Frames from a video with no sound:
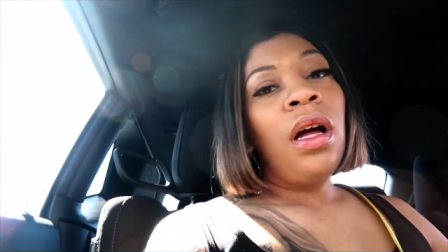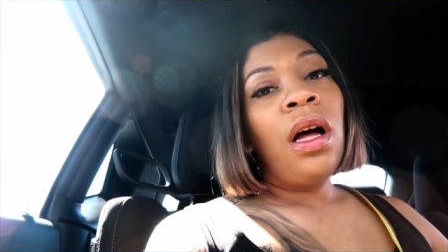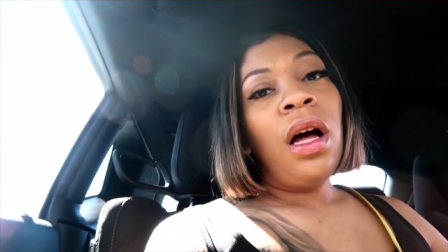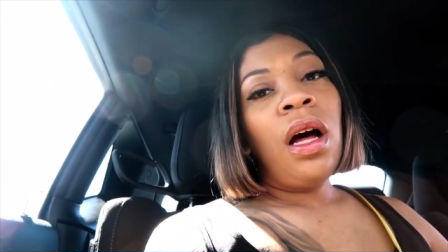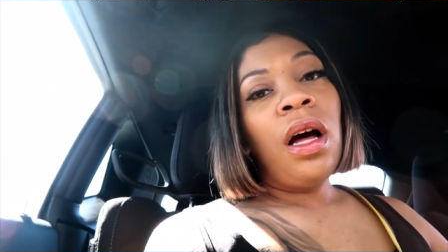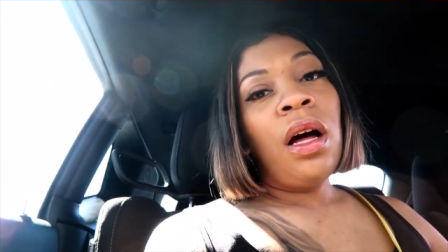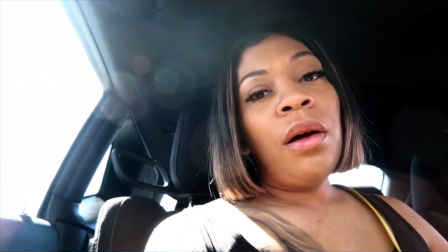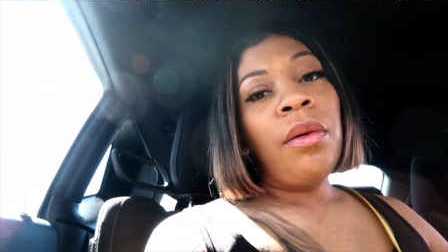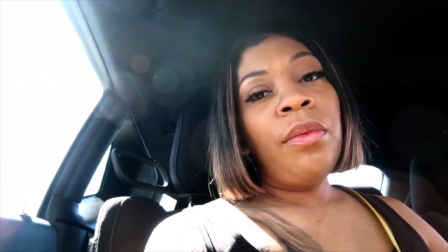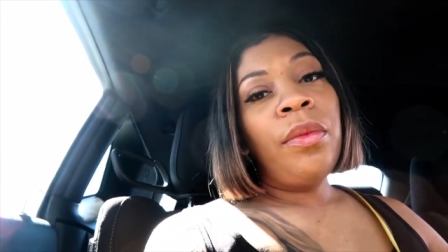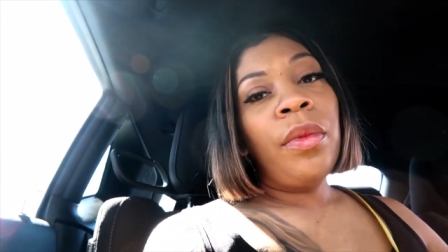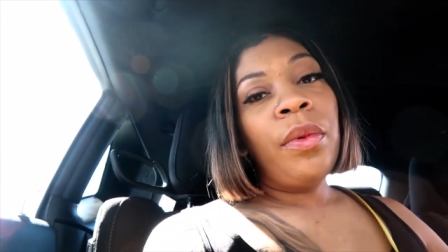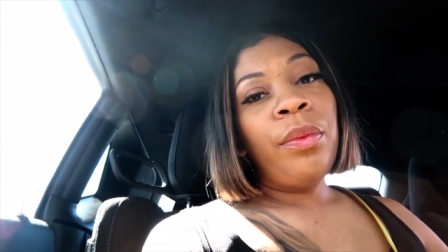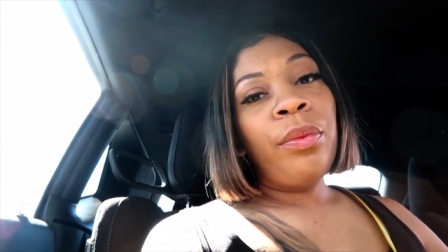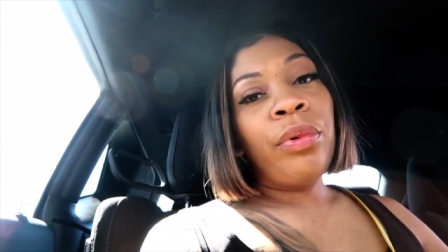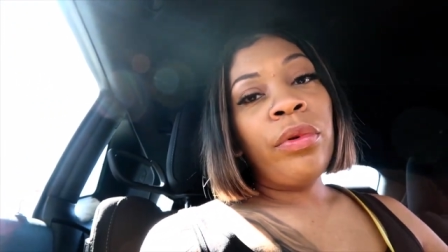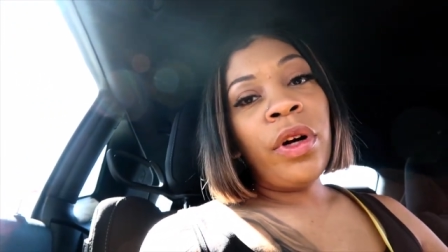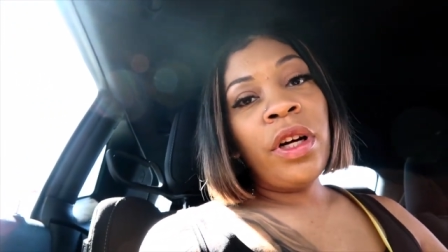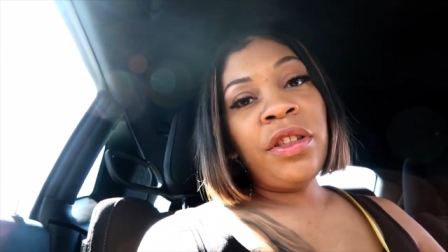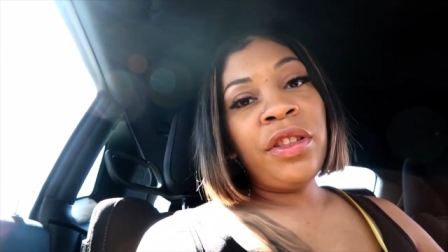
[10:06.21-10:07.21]
um,
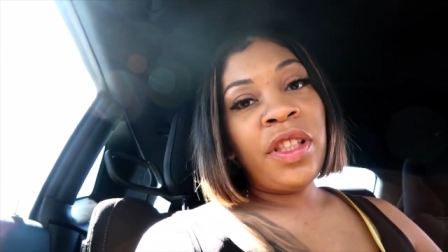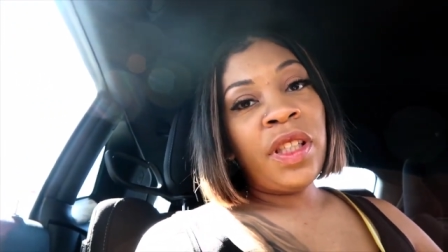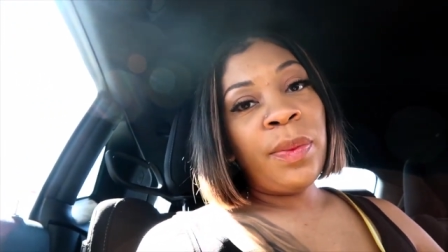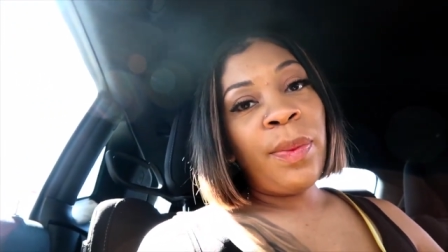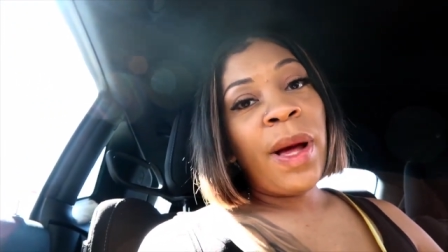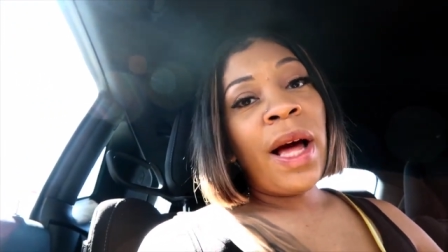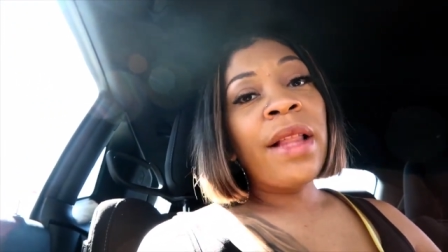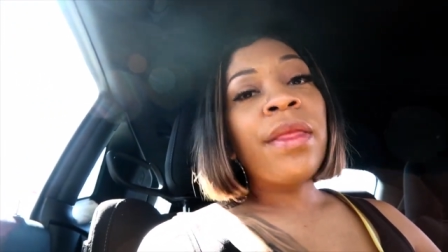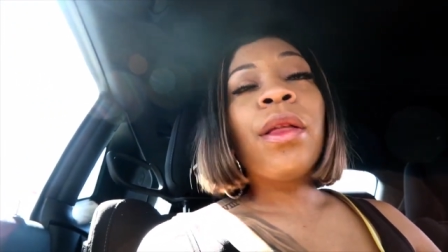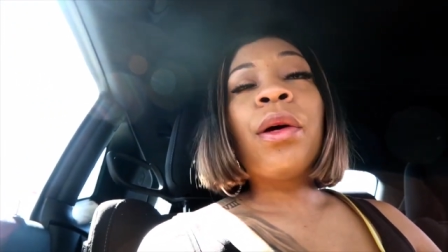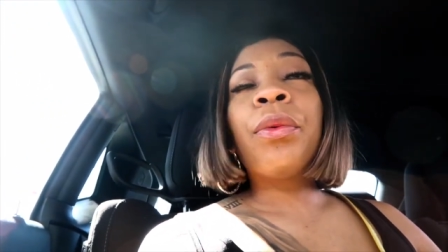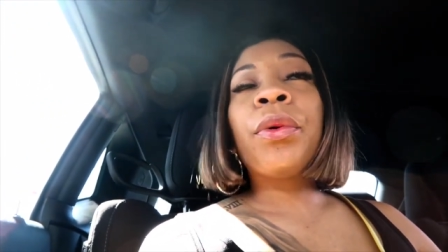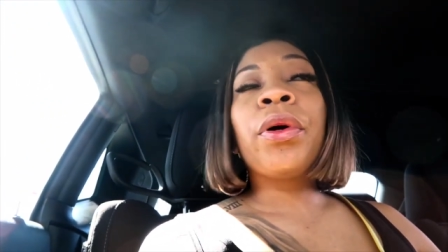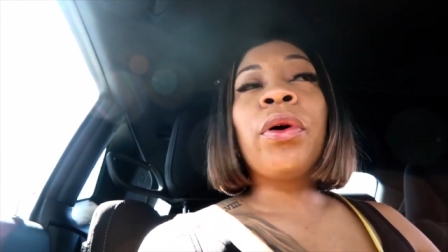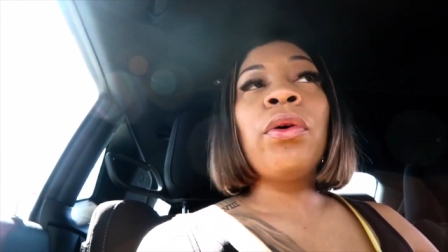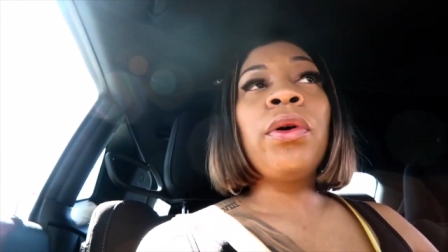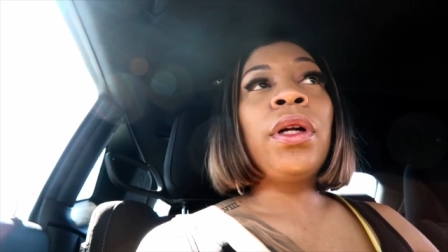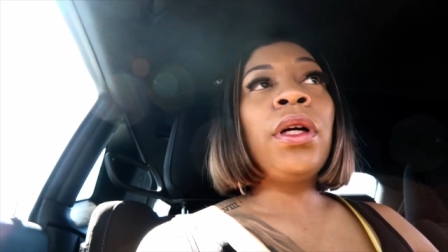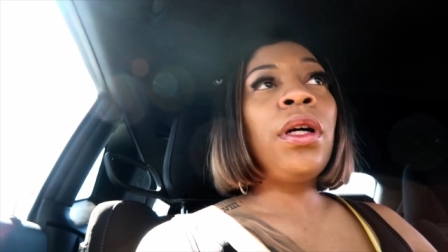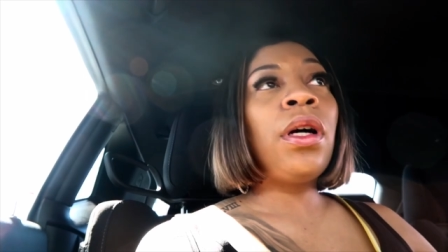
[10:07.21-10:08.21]
brunch spot that we're
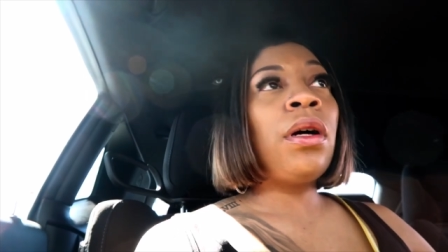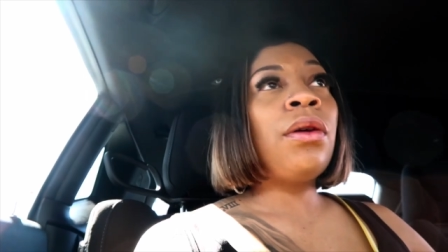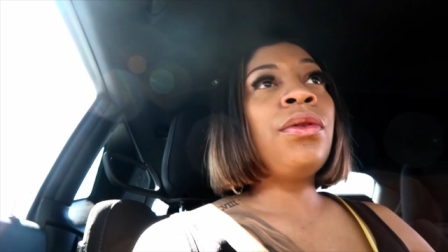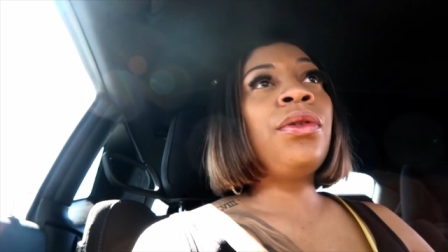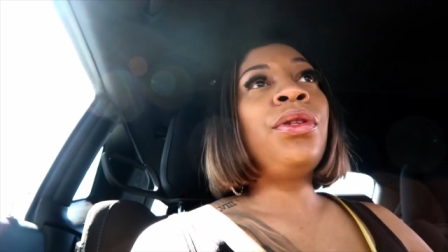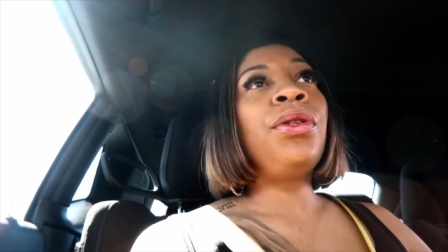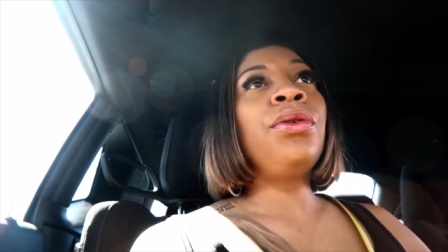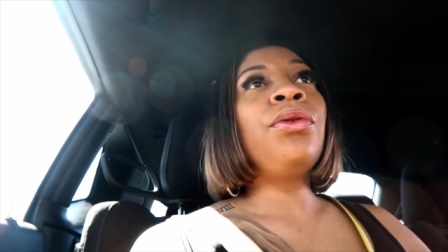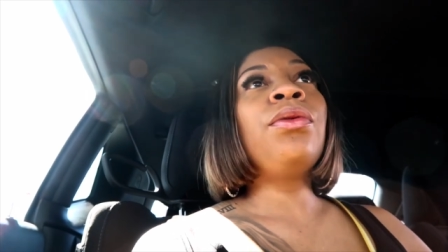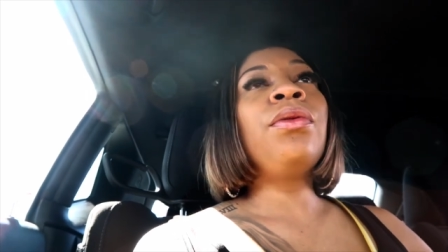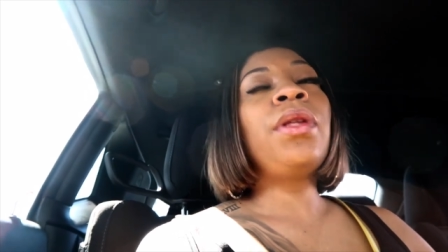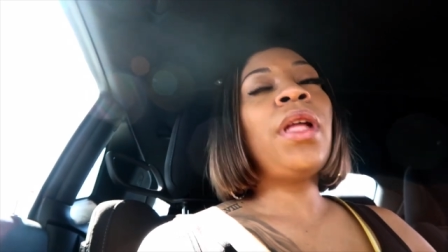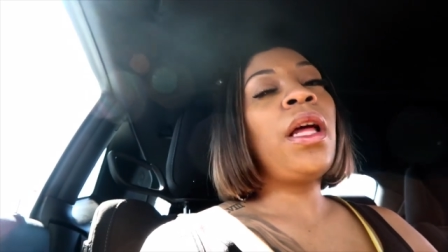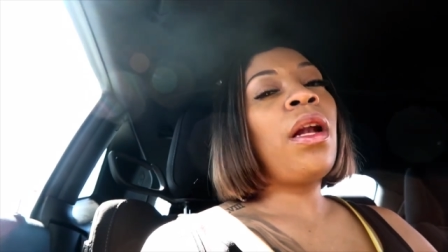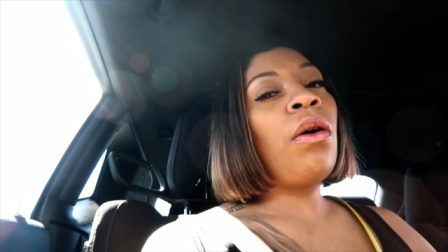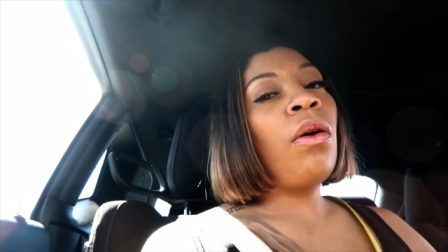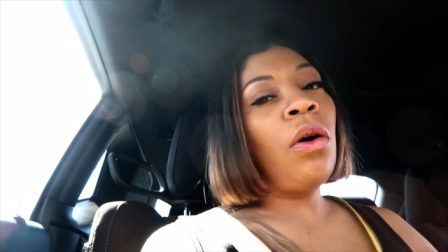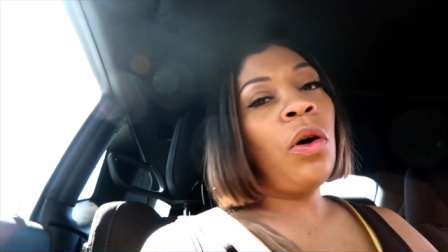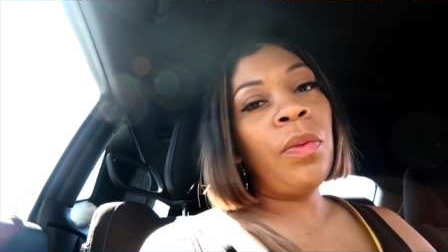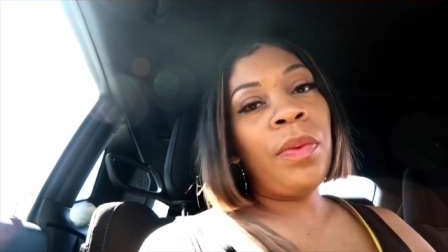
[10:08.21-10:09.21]
going to go to, they
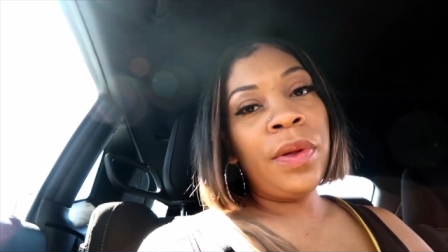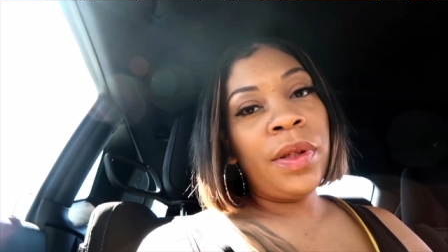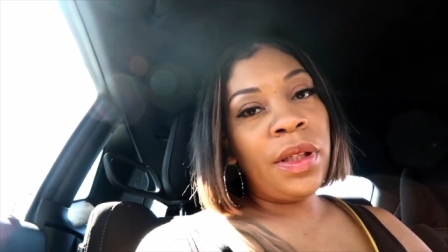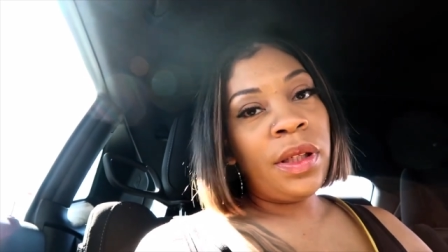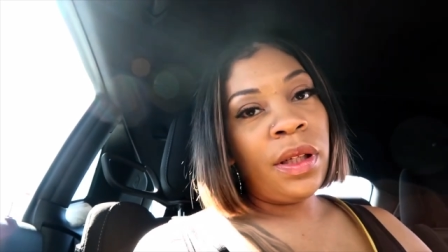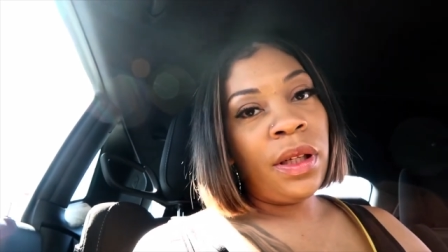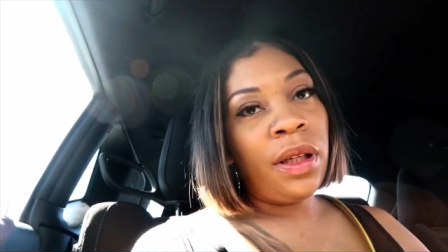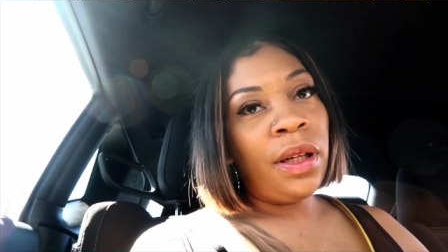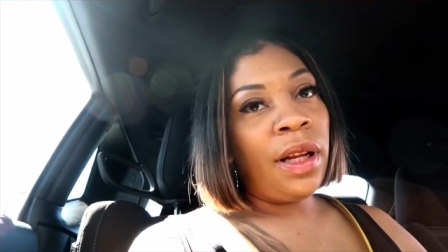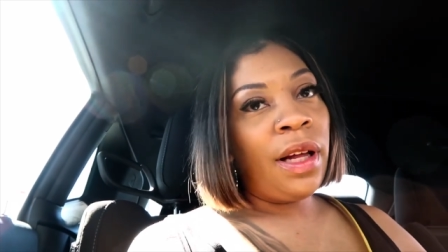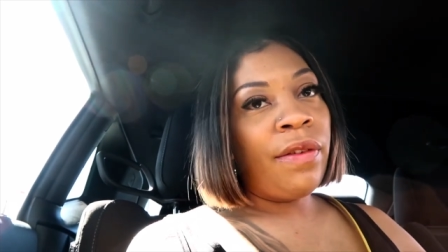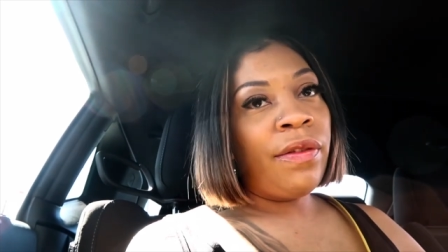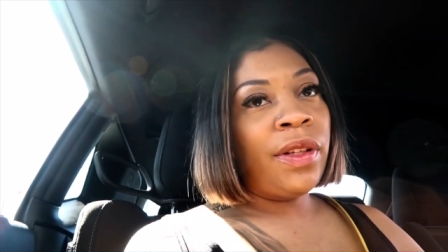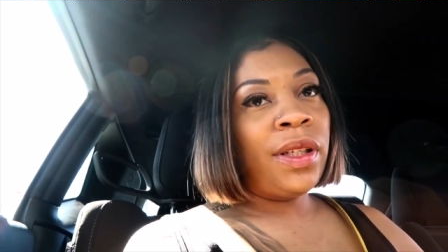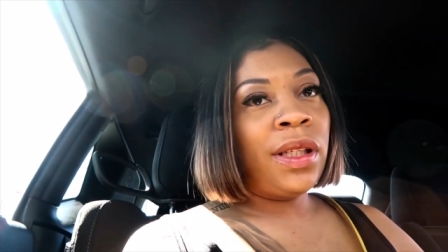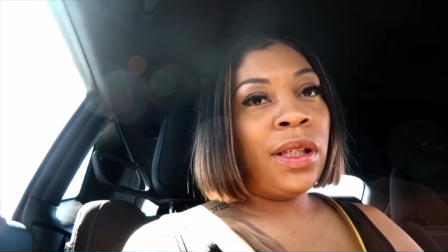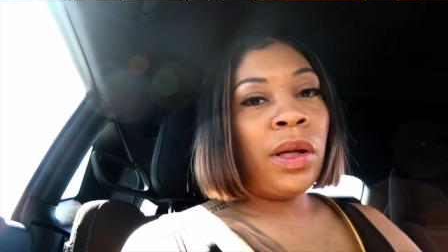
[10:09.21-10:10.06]
don't open till 11.